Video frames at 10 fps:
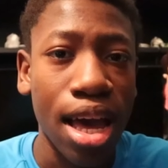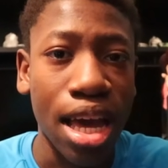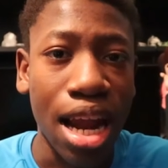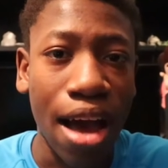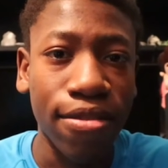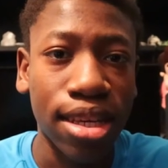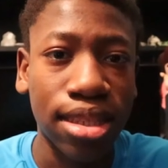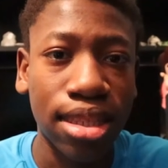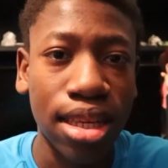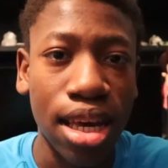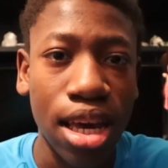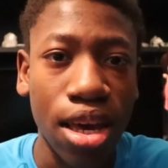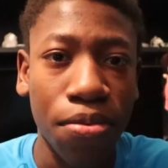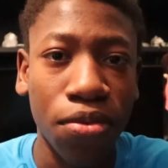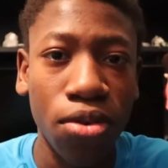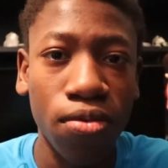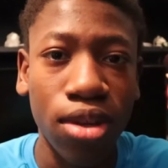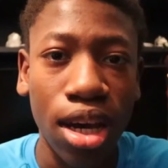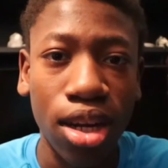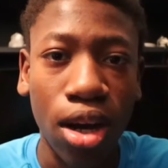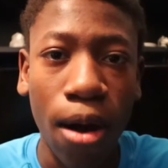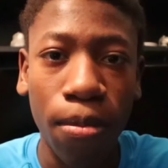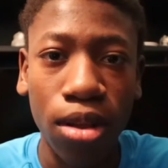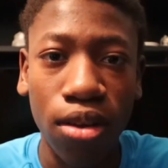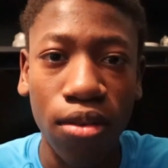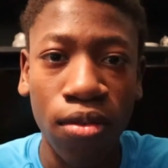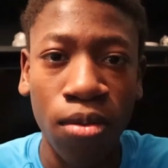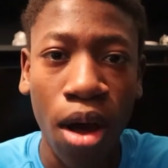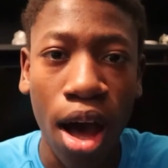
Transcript: And obviously if you've done a couple of